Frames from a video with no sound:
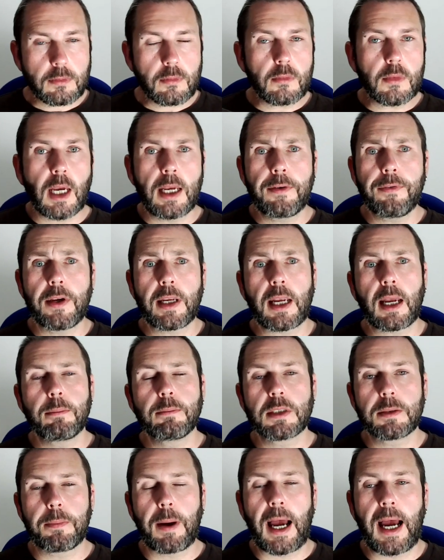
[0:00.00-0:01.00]
If it comes
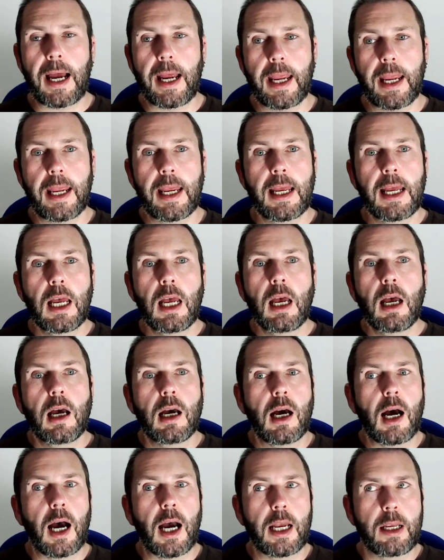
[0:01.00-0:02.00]
back,
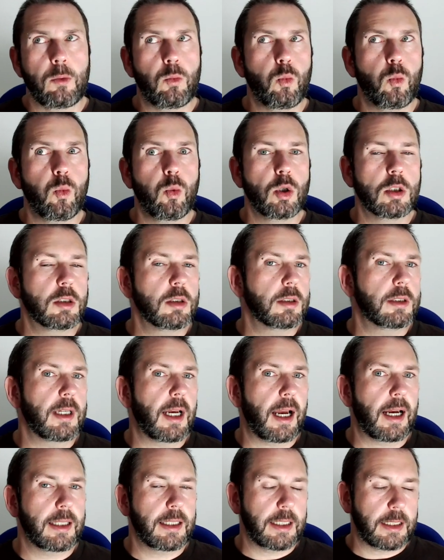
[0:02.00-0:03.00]
I wouldn't
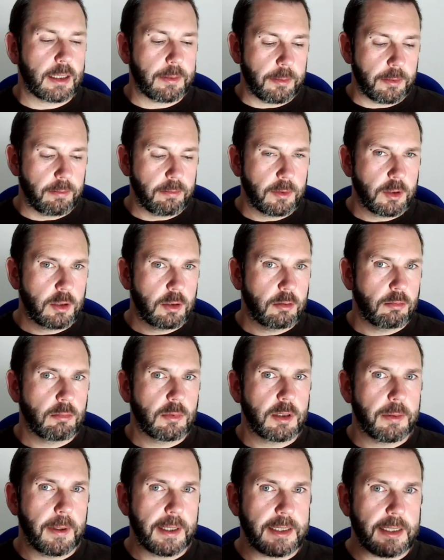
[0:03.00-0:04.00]
add it
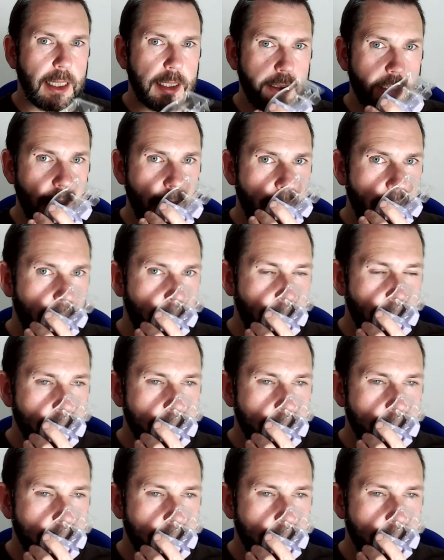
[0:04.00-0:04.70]
to my Scentsy Club,